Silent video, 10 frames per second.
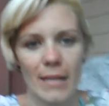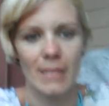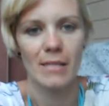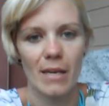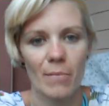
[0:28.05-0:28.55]

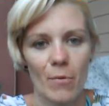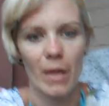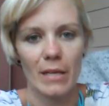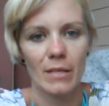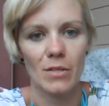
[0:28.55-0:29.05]
and I'm
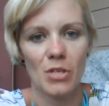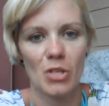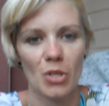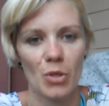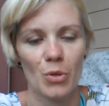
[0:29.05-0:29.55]
ready
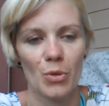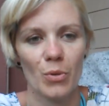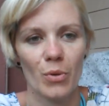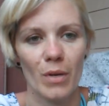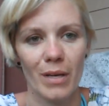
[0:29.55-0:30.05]

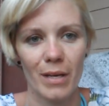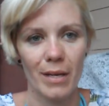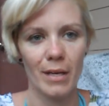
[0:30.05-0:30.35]
to